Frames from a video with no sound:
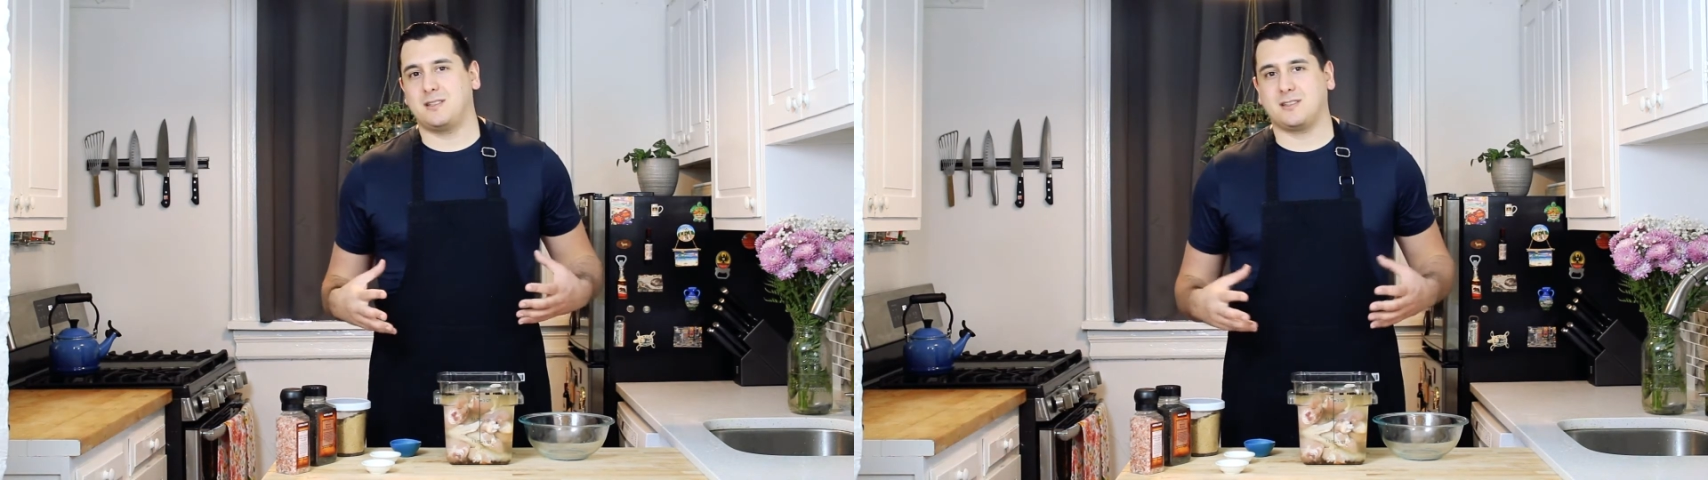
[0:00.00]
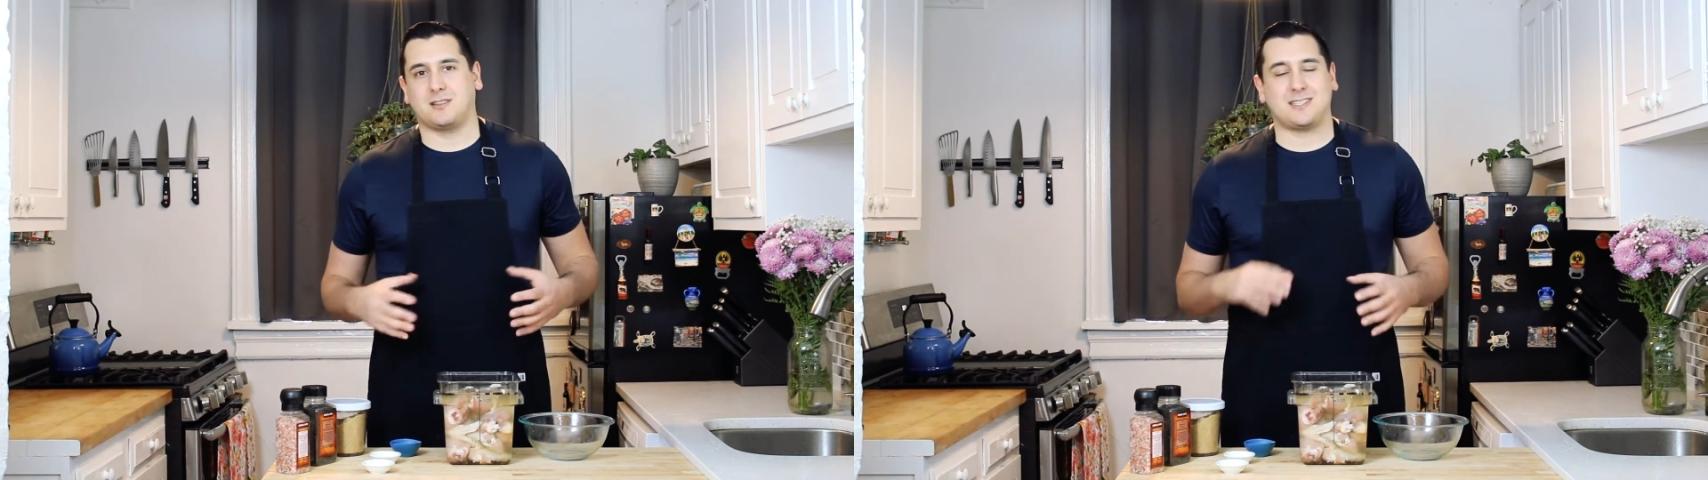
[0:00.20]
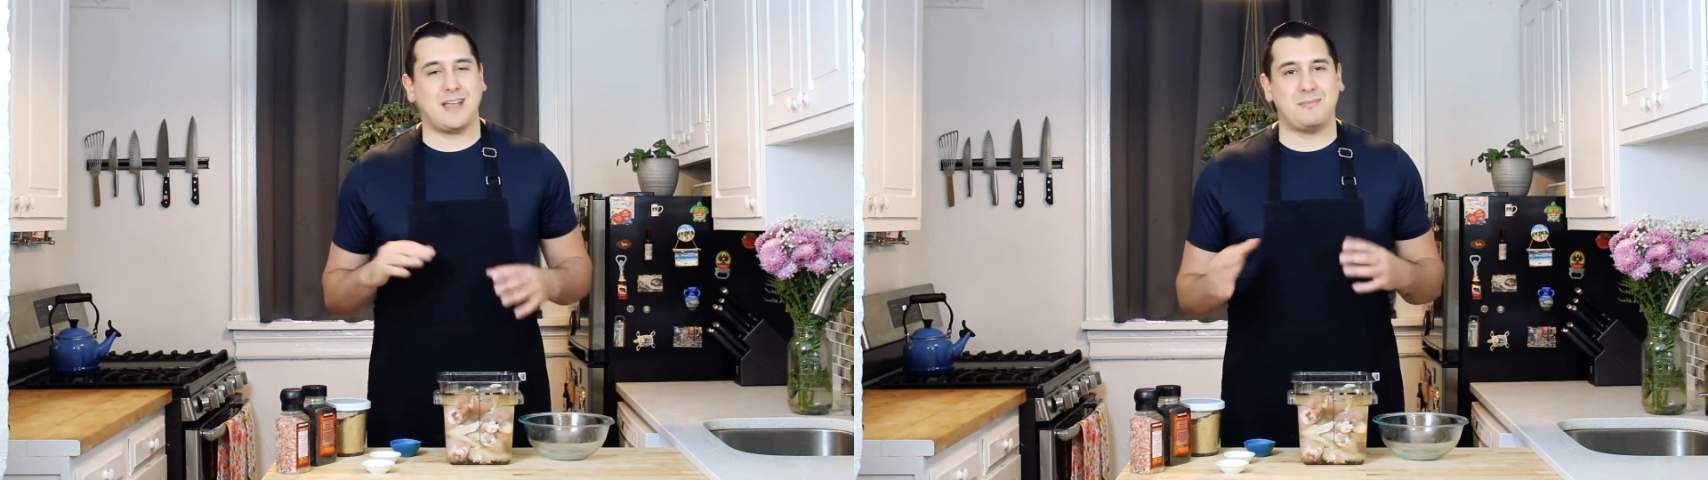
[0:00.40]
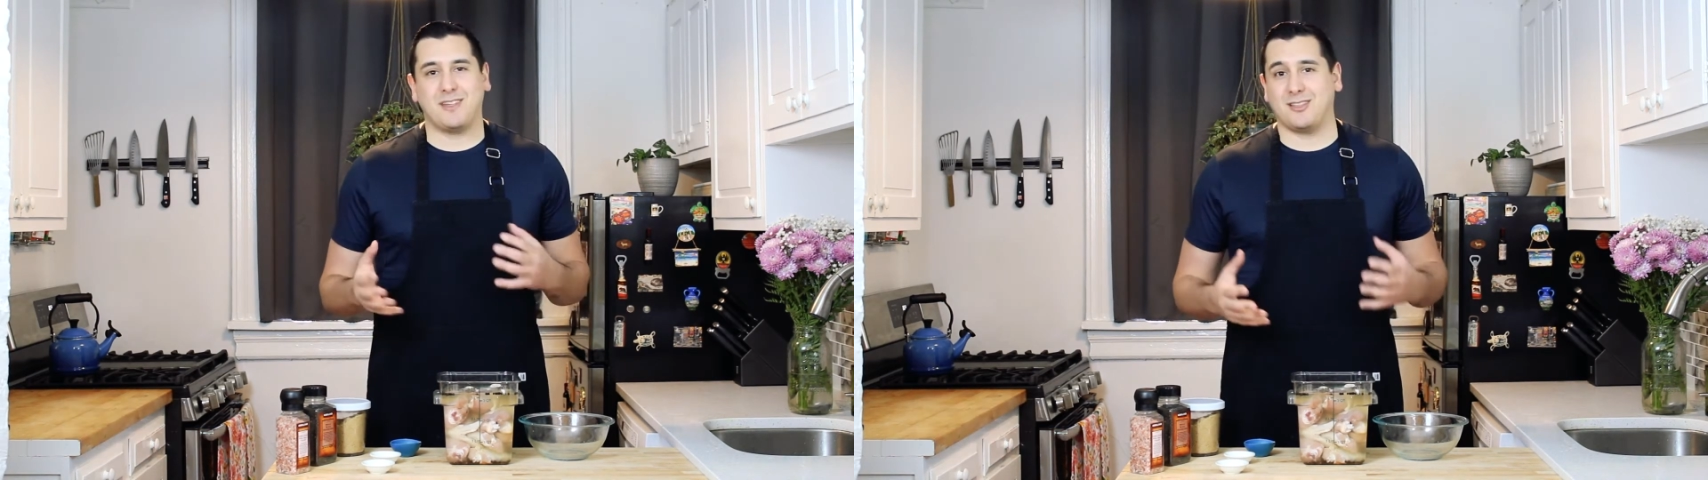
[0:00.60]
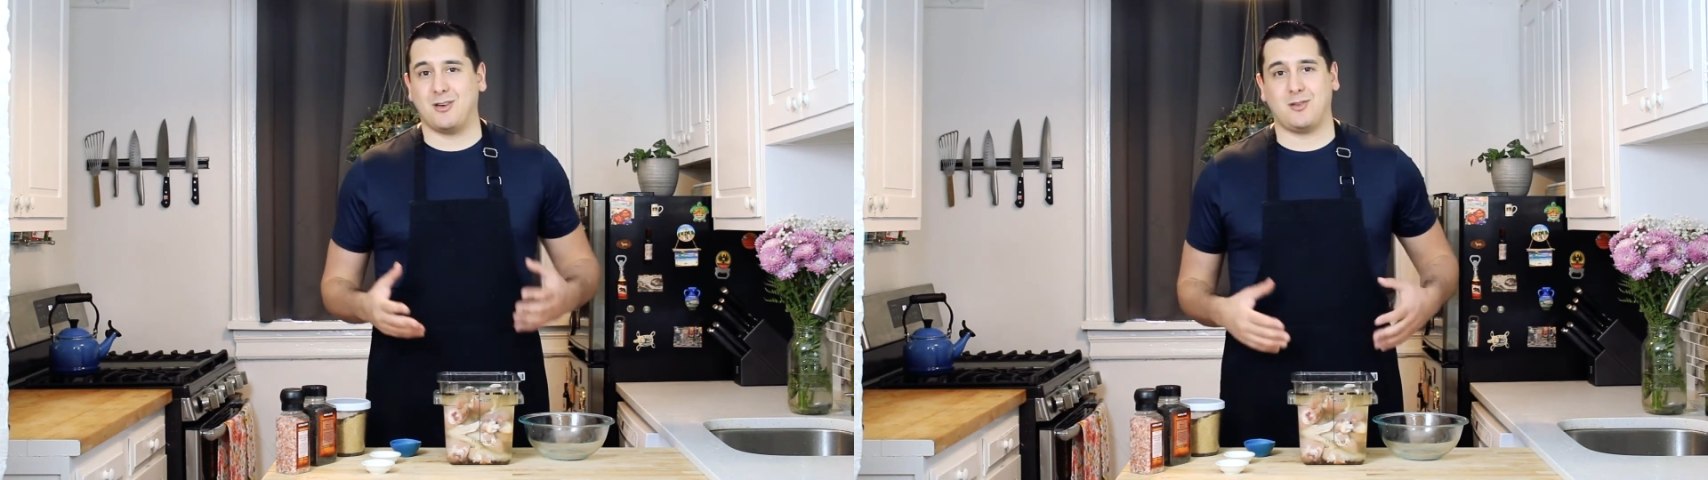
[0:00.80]
Same
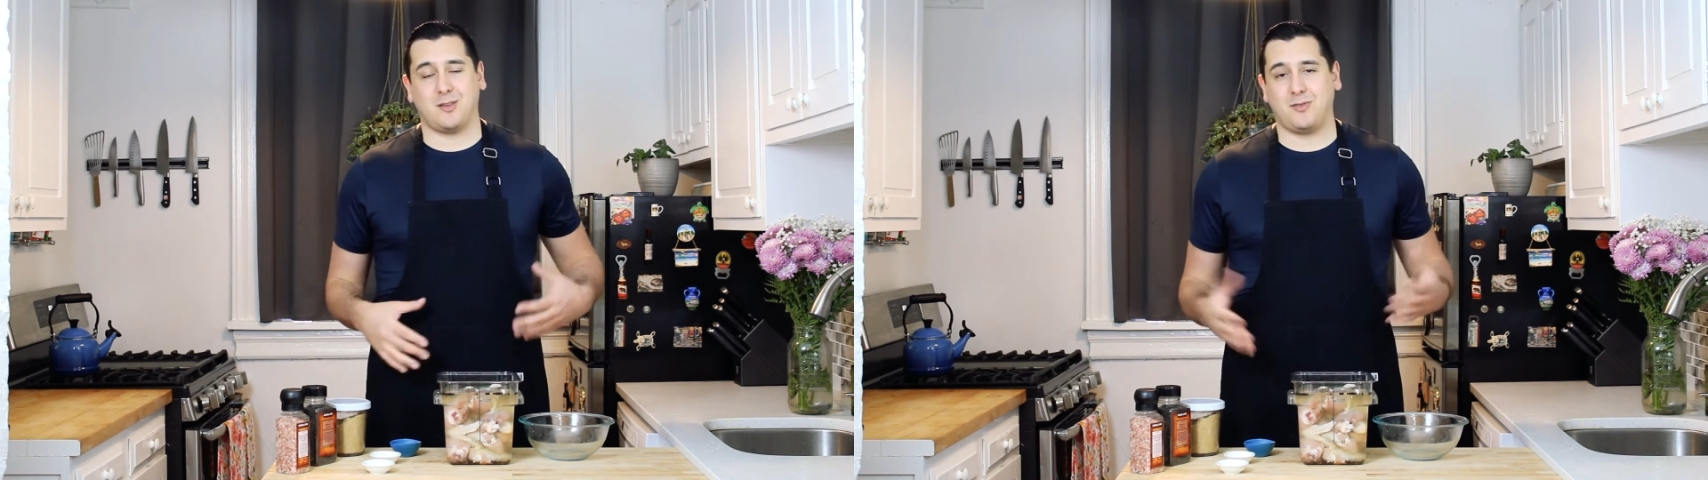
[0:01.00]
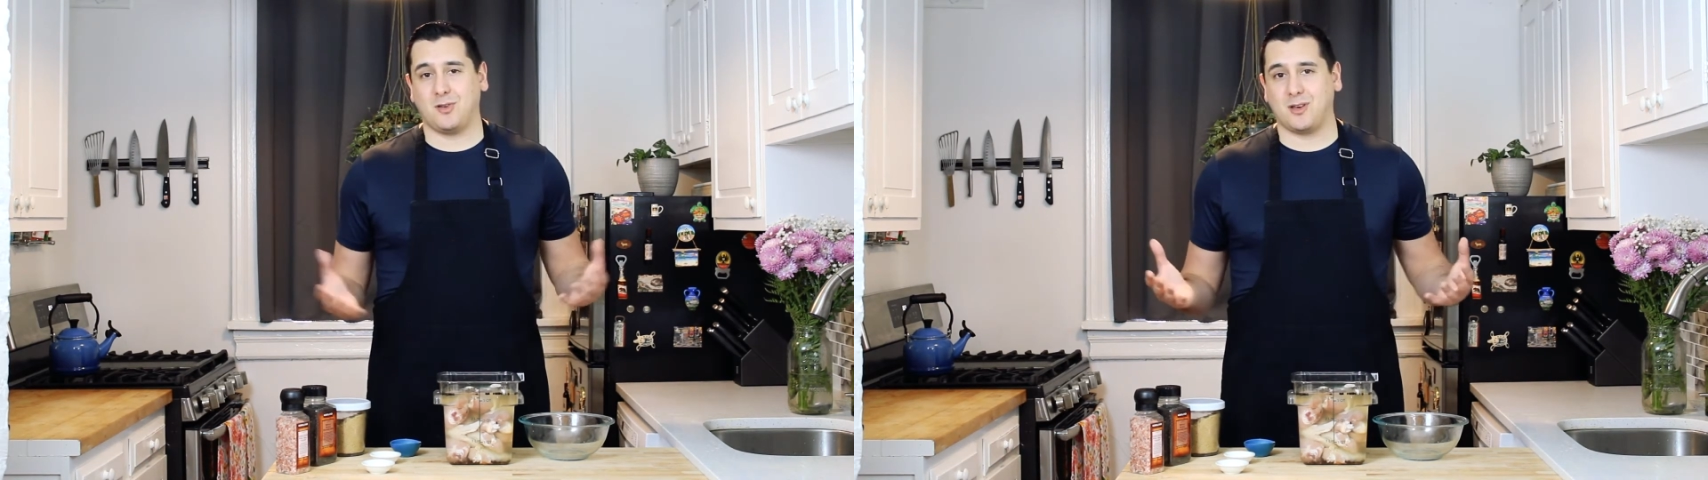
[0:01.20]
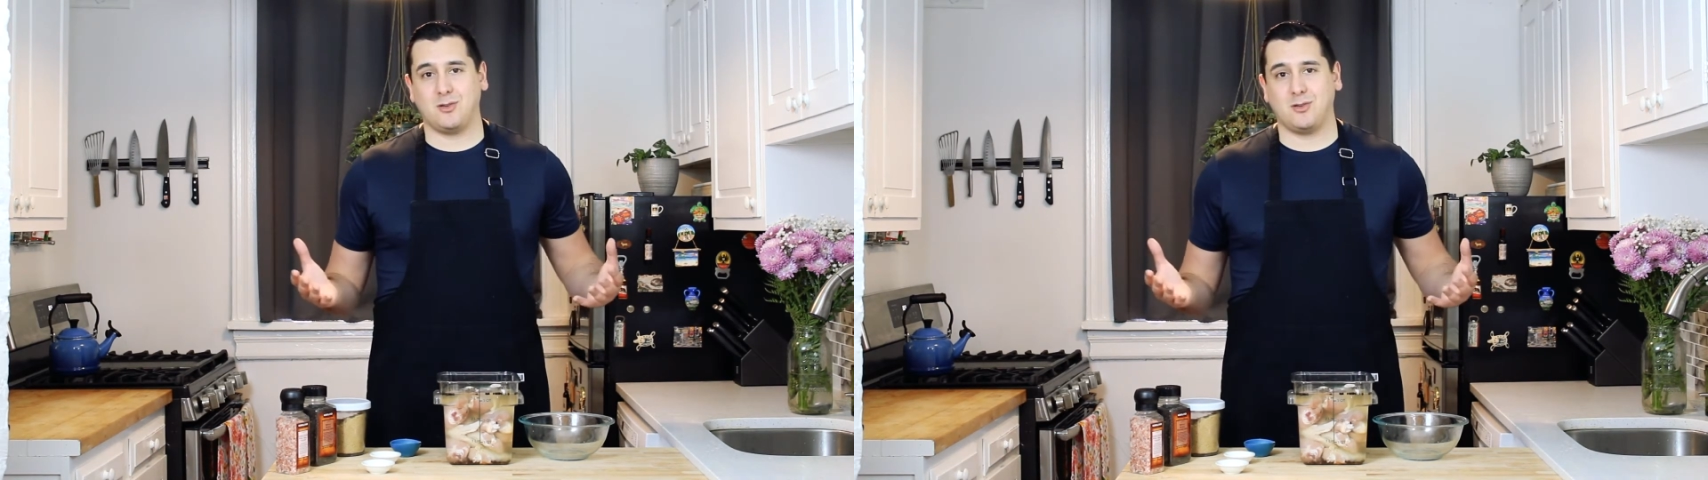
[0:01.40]
thing though, if you can